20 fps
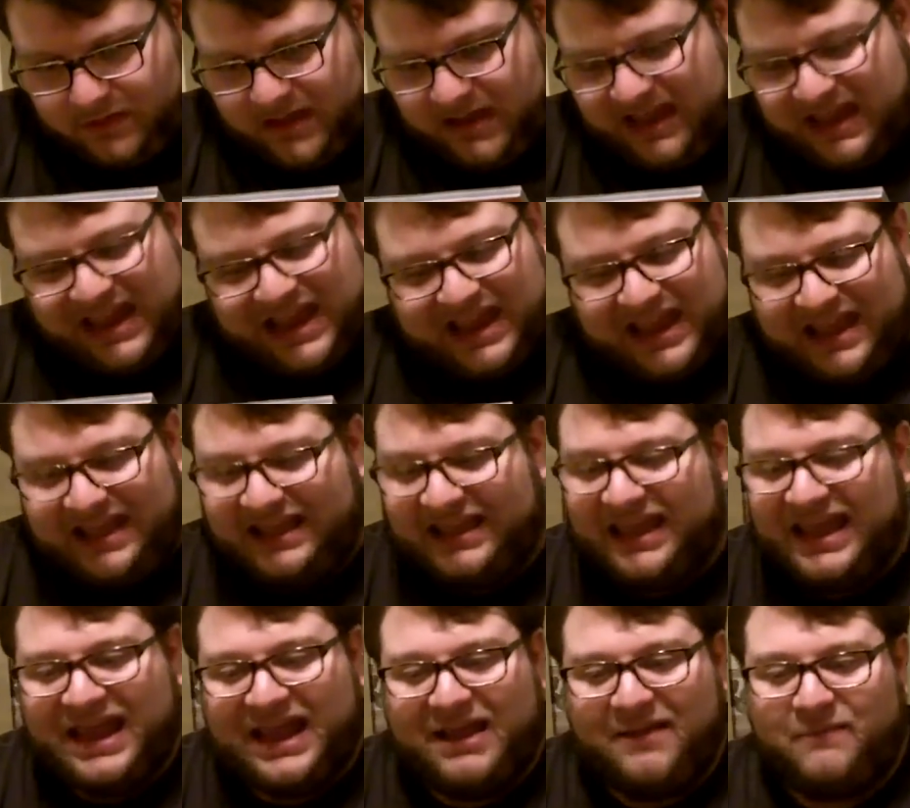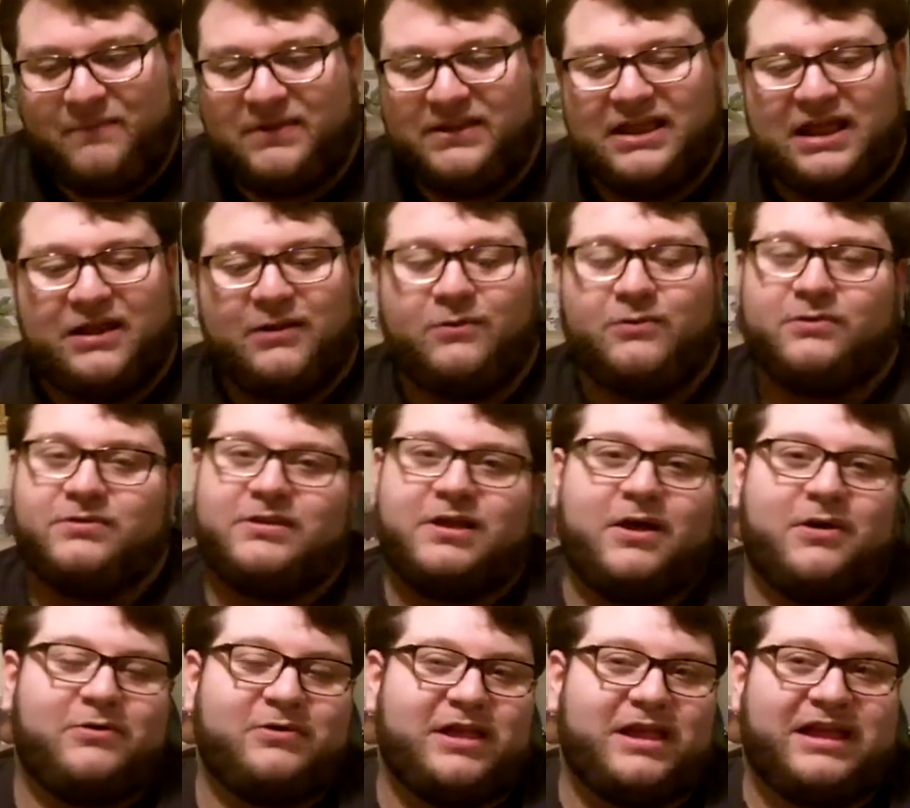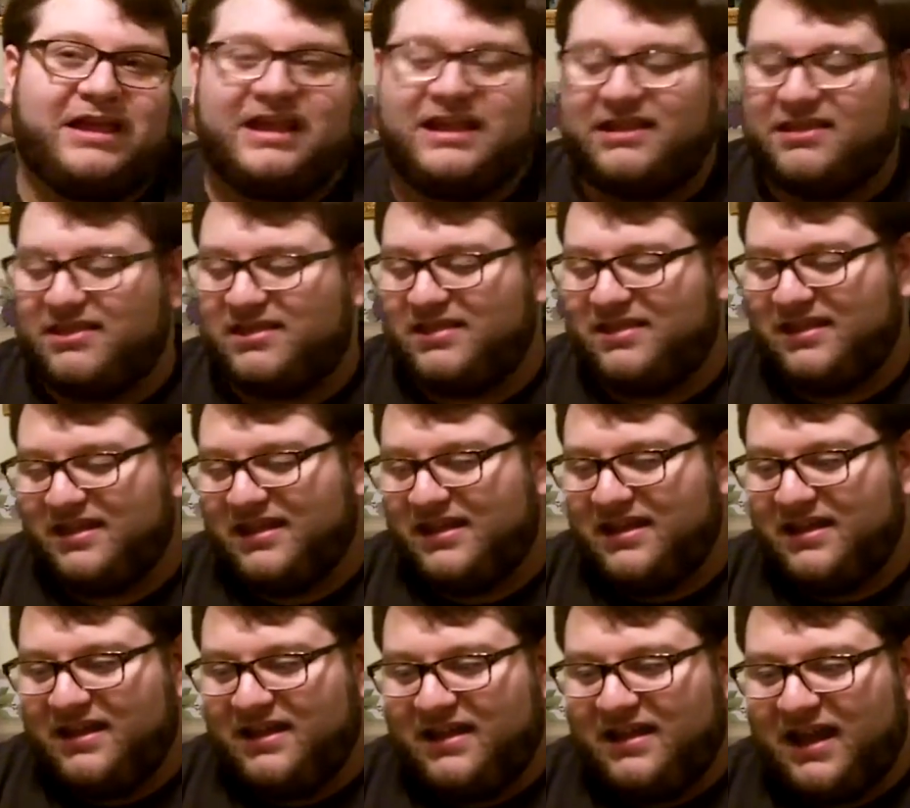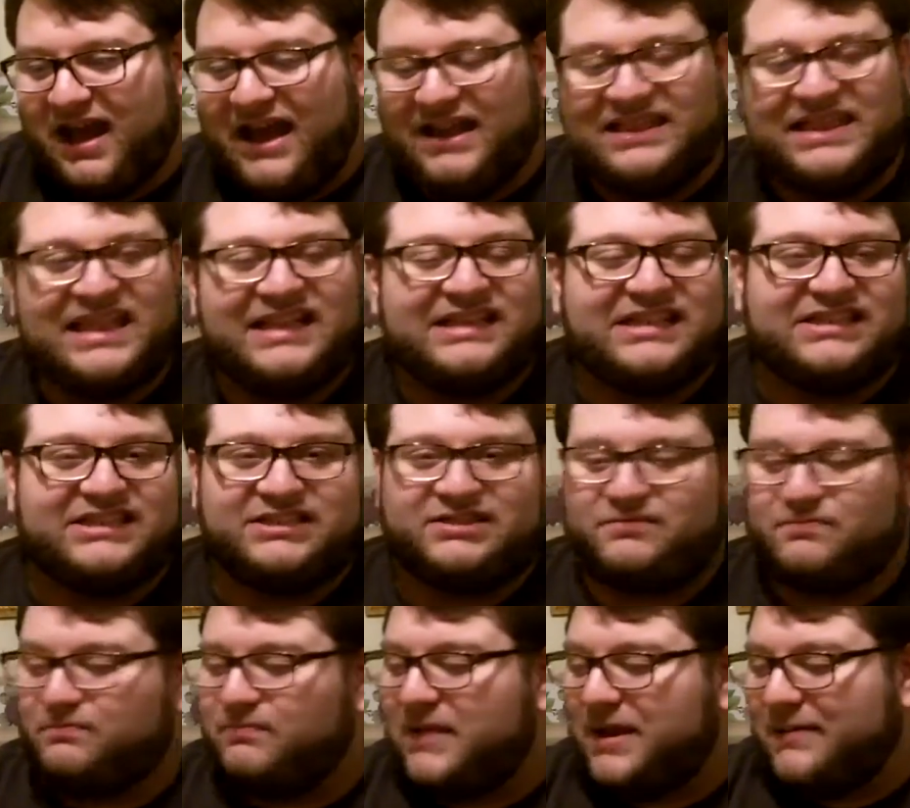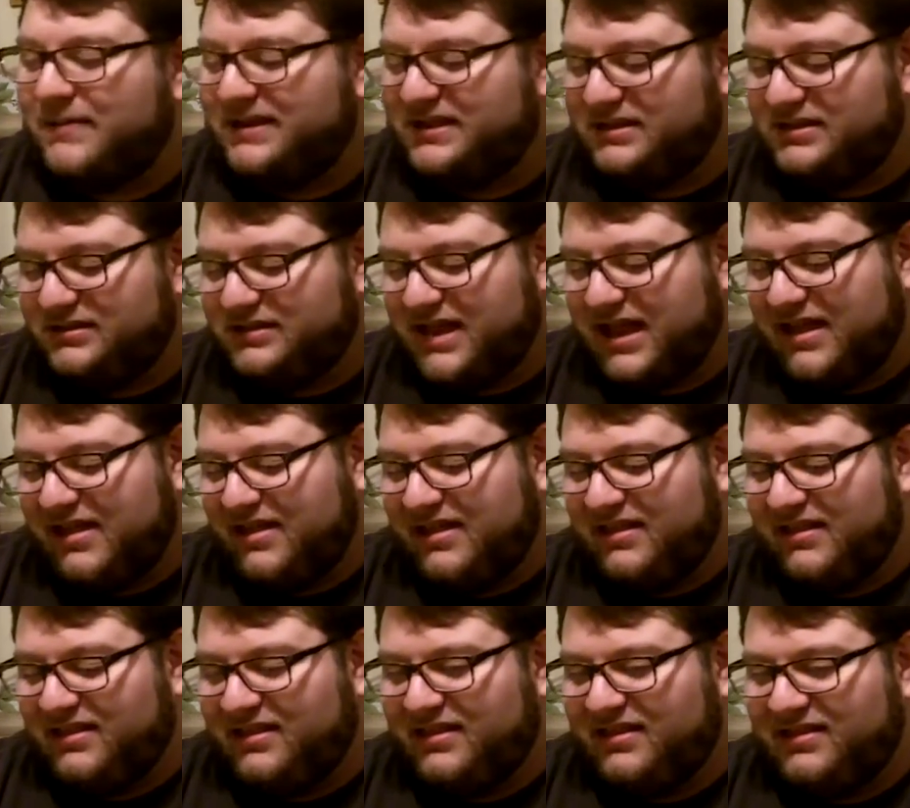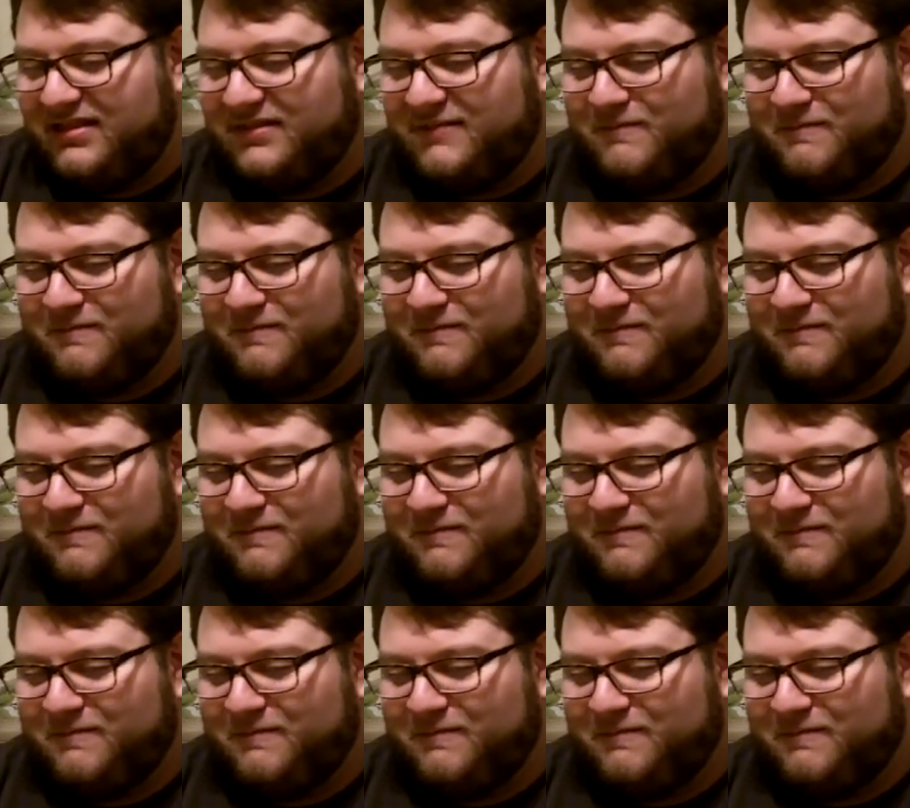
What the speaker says: It can't be that old though. Like, I think this is maybe 2000,